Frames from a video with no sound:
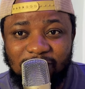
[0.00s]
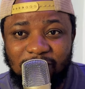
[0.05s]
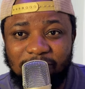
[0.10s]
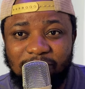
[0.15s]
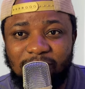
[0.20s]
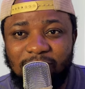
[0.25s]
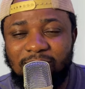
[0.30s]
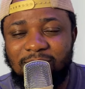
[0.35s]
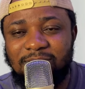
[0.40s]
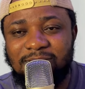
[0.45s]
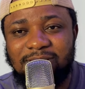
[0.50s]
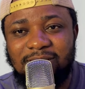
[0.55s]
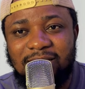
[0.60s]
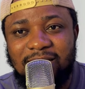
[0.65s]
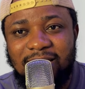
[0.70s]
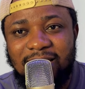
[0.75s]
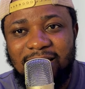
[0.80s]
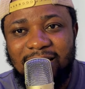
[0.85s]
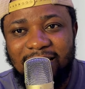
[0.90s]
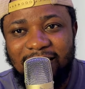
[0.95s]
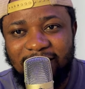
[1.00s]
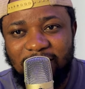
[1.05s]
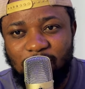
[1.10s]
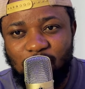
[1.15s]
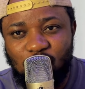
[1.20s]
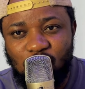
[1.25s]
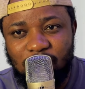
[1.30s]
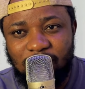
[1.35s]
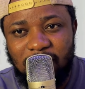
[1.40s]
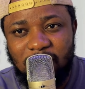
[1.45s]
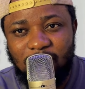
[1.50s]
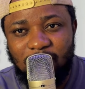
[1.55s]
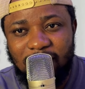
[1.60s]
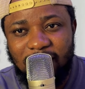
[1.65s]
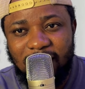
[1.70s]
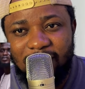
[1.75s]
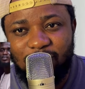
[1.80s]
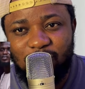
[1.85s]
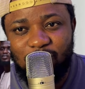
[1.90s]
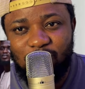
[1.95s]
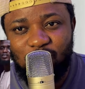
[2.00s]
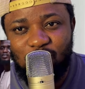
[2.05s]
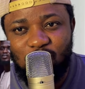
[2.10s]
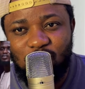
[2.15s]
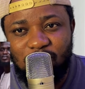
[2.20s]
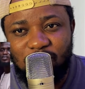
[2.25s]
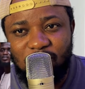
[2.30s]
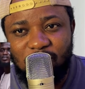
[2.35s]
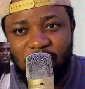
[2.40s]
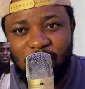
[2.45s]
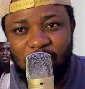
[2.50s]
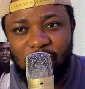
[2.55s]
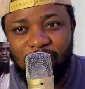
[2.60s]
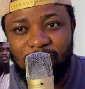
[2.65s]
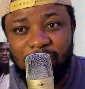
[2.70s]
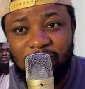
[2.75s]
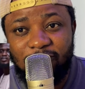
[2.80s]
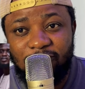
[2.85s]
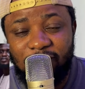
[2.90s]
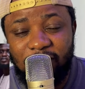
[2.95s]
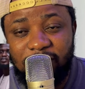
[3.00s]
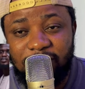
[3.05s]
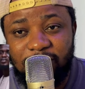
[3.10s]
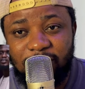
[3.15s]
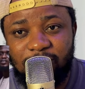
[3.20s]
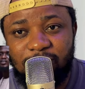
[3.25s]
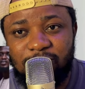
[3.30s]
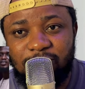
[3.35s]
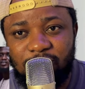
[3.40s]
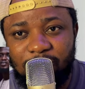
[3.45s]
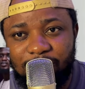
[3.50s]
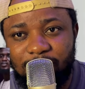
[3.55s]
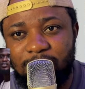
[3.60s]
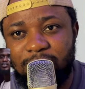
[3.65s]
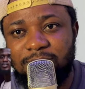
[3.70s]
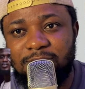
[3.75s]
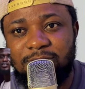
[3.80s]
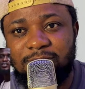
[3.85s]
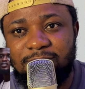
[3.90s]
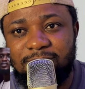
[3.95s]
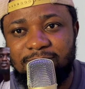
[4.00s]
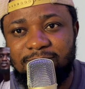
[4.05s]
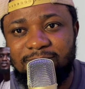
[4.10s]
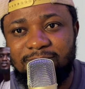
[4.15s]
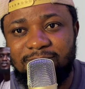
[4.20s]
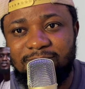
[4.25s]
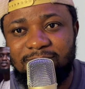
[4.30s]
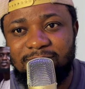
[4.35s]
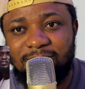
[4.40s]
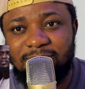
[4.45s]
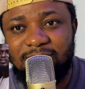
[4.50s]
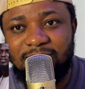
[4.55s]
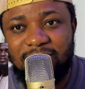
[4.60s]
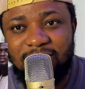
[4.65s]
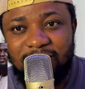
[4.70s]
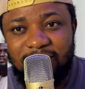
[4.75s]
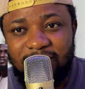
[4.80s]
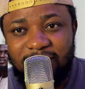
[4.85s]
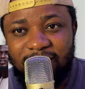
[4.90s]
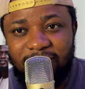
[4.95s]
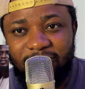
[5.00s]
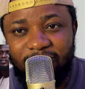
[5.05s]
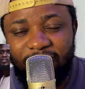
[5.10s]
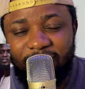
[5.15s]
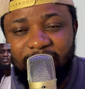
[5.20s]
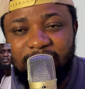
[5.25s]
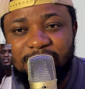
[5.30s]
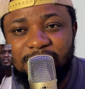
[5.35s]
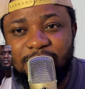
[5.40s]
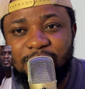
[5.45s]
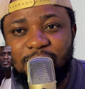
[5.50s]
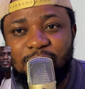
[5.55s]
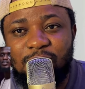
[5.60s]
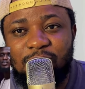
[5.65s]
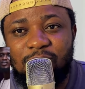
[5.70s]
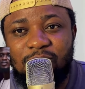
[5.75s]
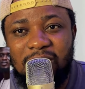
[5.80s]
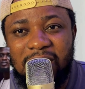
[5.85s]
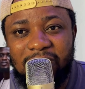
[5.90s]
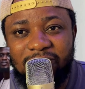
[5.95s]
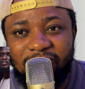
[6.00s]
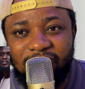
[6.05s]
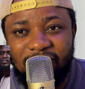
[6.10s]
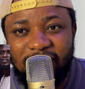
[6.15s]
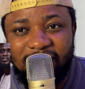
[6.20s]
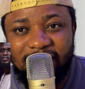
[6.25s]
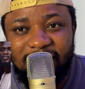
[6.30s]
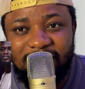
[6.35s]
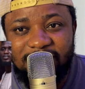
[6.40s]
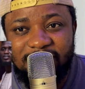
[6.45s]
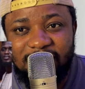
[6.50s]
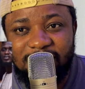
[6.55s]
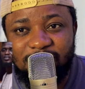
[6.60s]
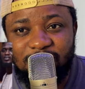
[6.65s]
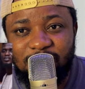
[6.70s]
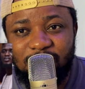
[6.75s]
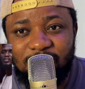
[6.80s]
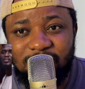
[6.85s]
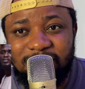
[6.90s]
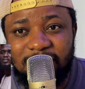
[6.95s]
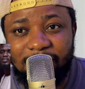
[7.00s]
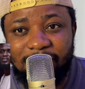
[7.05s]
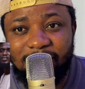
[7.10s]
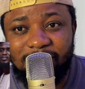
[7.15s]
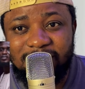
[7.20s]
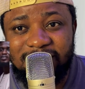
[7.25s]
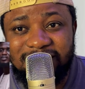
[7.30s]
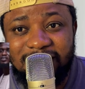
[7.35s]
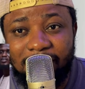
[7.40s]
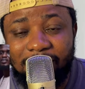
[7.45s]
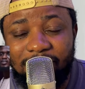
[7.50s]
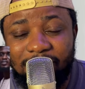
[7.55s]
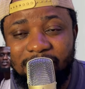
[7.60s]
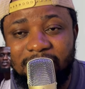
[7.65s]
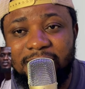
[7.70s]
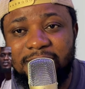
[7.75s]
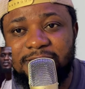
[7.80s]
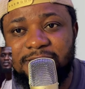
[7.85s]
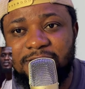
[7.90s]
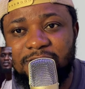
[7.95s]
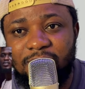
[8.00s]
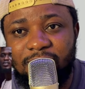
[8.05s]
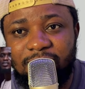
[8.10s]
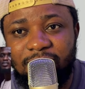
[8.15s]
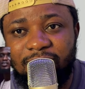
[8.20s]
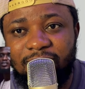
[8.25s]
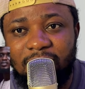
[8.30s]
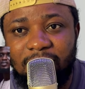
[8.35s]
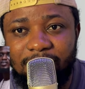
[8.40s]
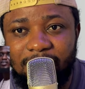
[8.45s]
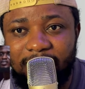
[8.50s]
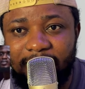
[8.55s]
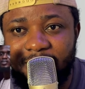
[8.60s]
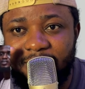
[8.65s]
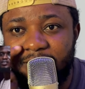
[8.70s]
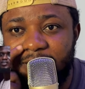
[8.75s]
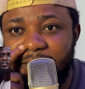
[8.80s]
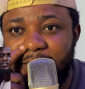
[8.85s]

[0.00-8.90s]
support. And the woman, we have to do more of the physical support. The physical and financial stability of the family.